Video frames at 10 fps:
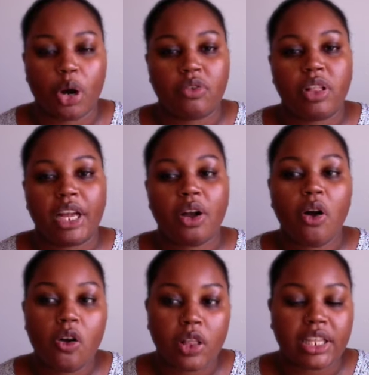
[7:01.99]
of like,
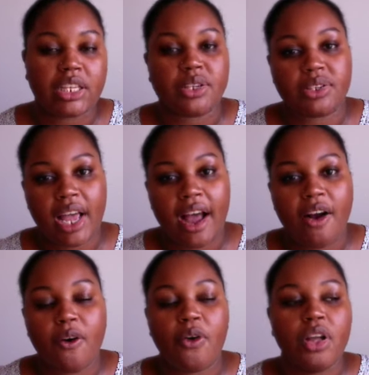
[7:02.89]
oh, like this is
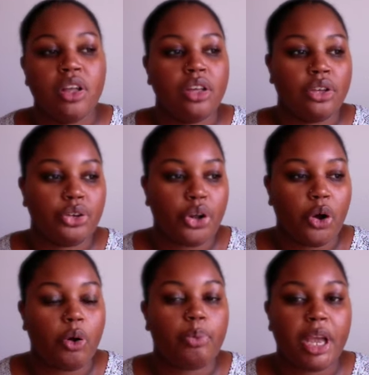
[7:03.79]
how,
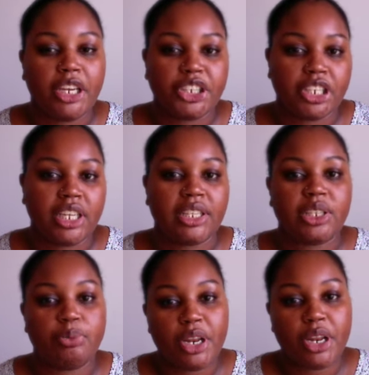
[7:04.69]
a patient gets
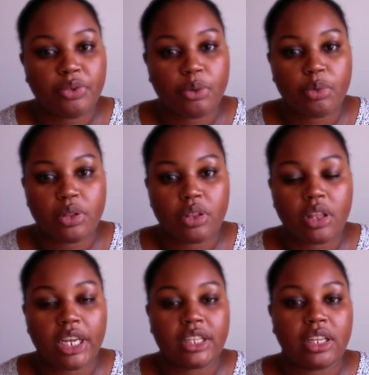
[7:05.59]
admitted from
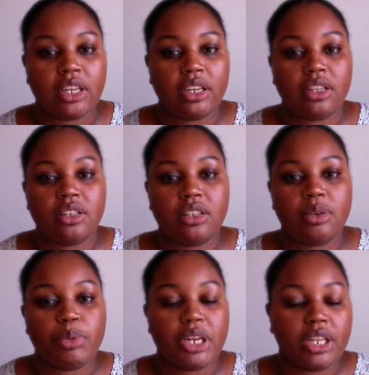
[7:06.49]
like the
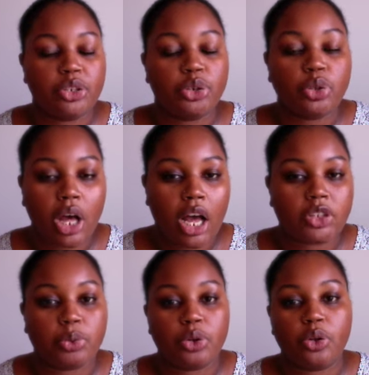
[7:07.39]
admitted to the
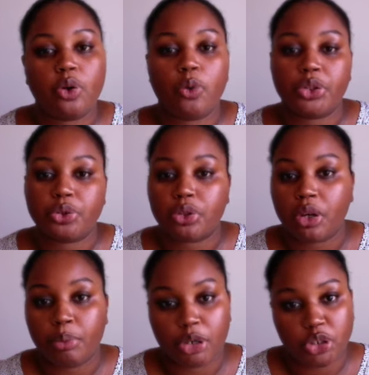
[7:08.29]
hospital going through the
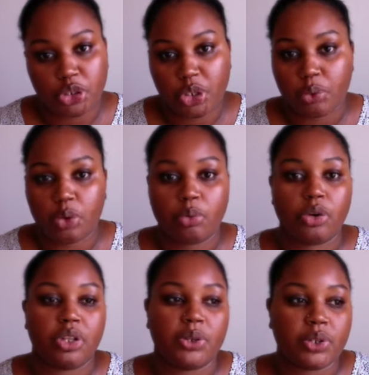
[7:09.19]
emergency room,
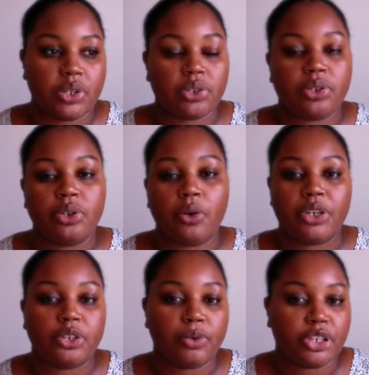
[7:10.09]
or this is,
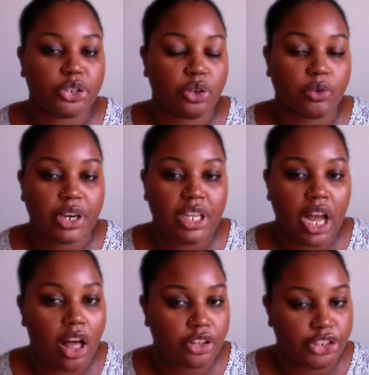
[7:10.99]
interventional
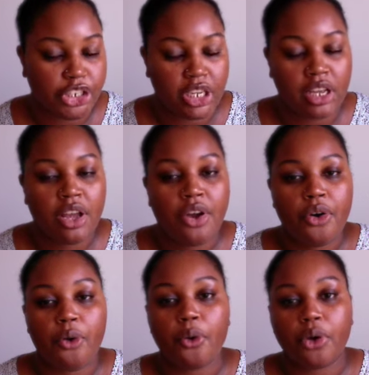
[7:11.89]
radiology,
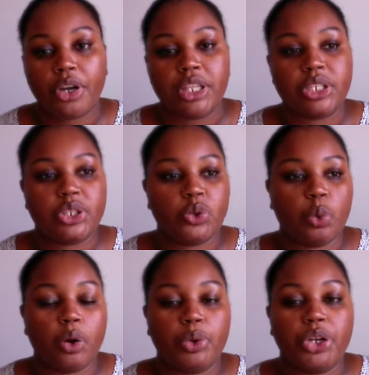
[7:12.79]
or this is
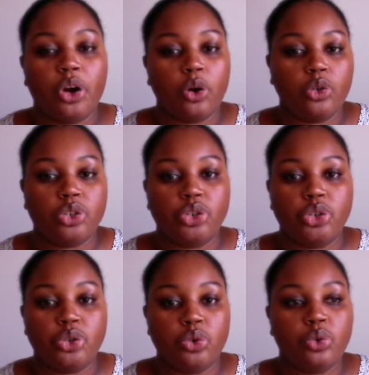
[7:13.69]
where we go
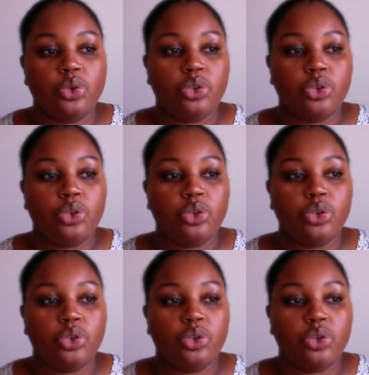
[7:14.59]
to,